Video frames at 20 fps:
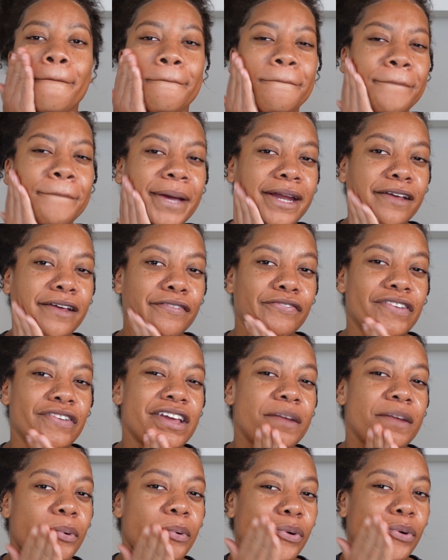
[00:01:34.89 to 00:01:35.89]

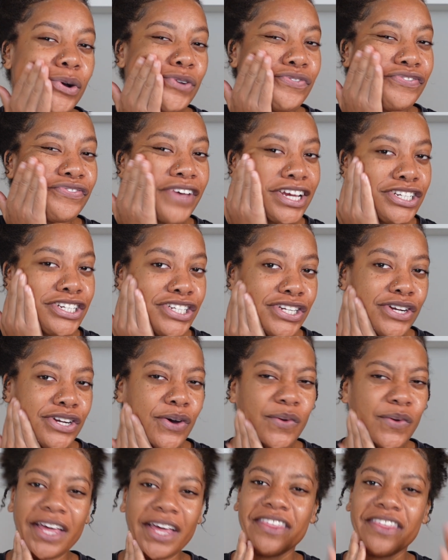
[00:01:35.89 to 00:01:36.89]
Benefit
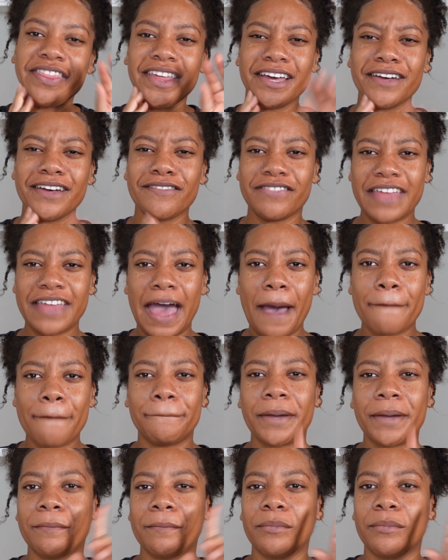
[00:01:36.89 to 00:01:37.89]
Professional, like think of that
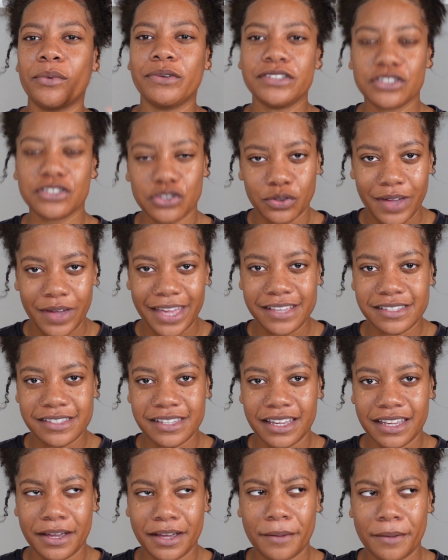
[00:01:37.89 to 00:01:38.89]
but
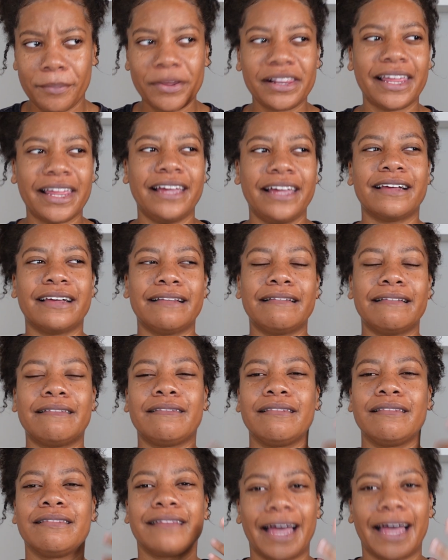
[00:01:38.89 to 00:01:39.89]
moisturizing, but like
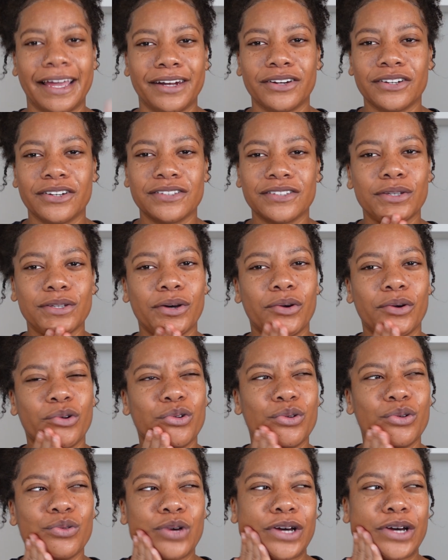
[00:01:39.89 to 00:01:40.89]
lighter.
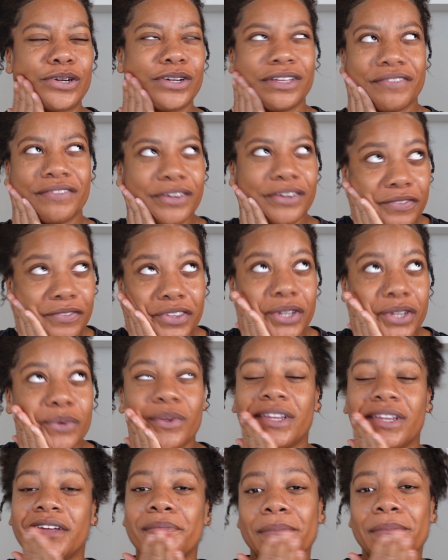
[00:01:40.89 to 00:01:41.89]
So I don't even know if you could
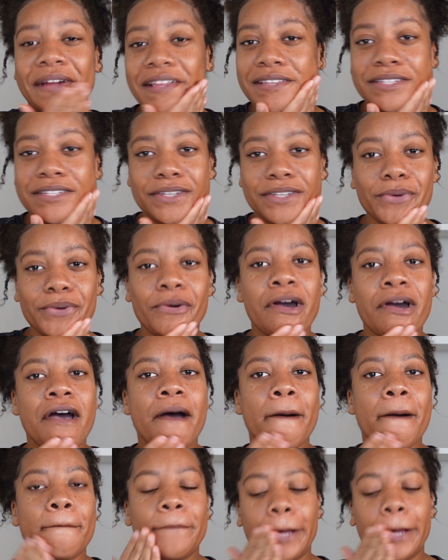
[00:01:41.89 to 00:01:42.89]
really compare the two,
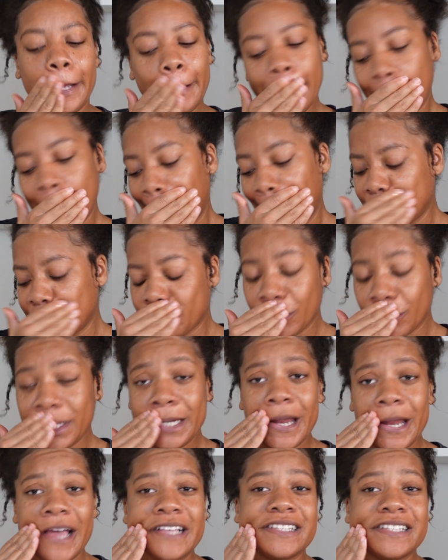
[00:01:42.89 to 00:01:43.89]
but it's really
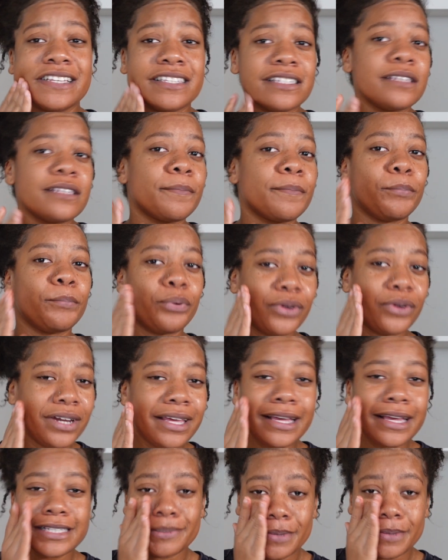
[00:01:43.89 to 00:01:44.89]
nice. This is a
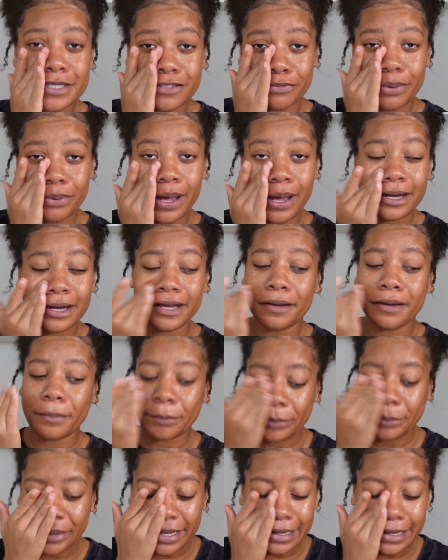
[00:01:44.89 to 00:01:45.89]
pretty expensive
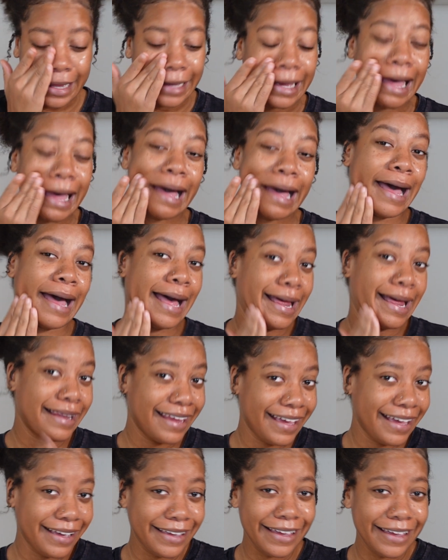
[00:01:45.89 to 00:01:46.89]
product, but like I
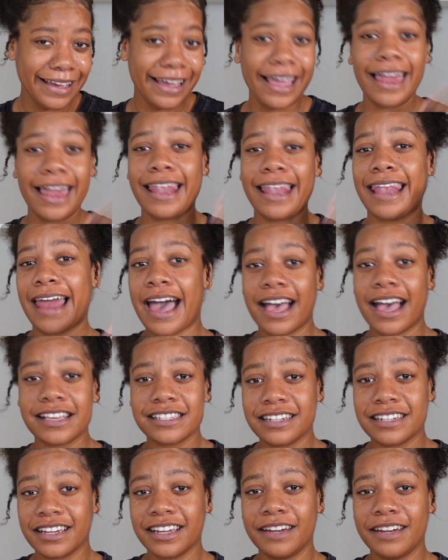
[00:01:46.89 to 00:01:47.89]
like it. It
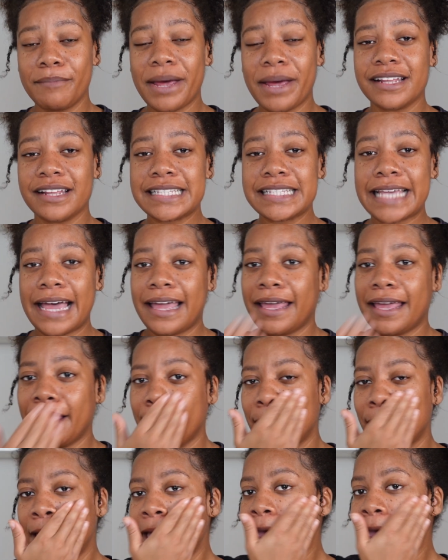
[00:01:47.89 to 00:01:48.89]
lasts a good amount of
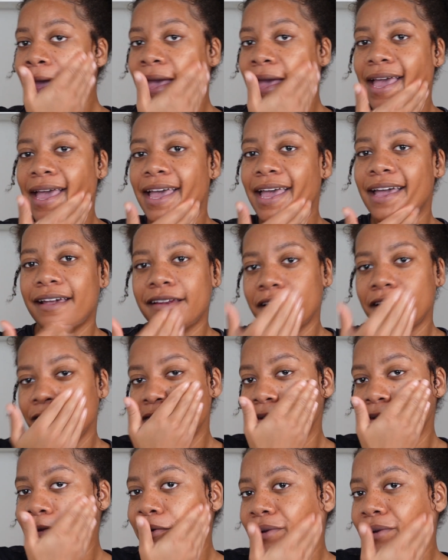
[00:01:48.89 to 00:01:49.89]
time, and if
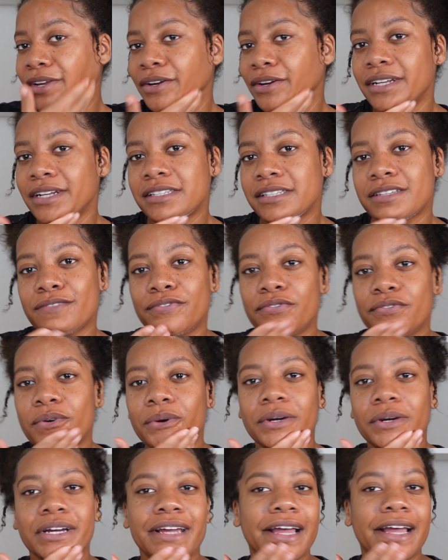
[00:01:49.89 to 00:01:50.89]
you know you're in
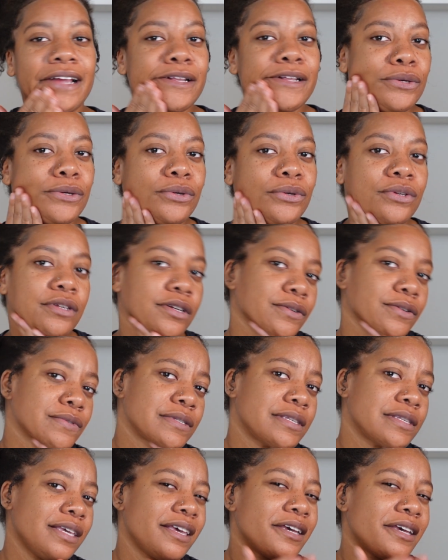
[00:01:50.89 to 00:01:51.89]
Sephora and you know
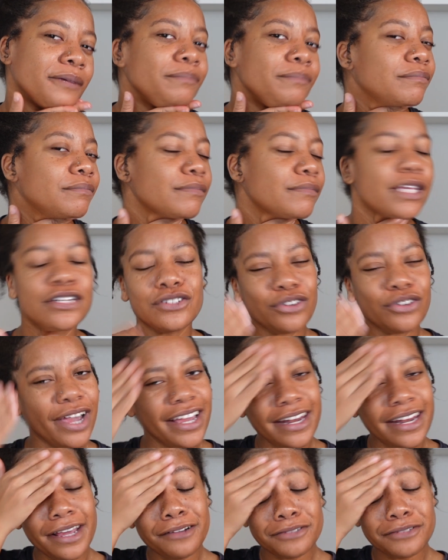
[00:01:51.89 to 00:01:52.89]
see it, try
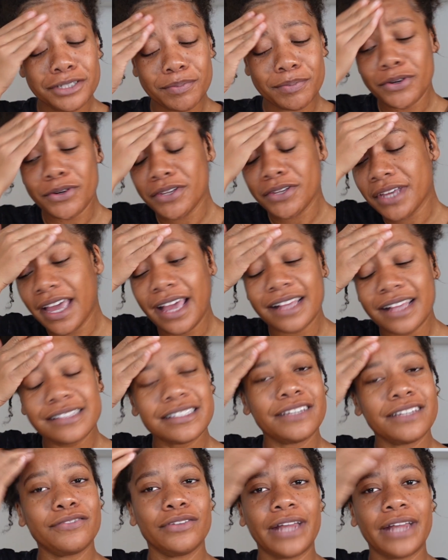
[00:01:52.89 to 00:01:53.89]
it out. Just put it on your hand,
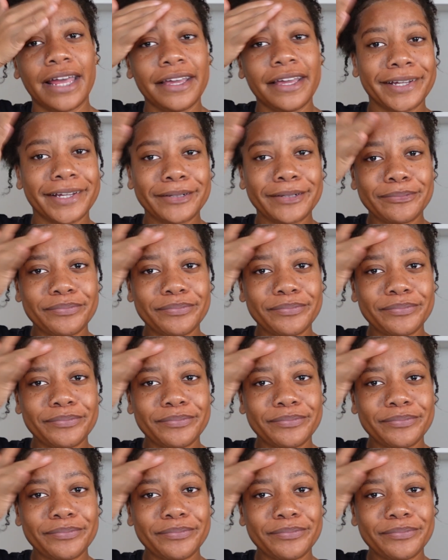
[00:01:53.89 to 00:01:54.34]
see if you like it.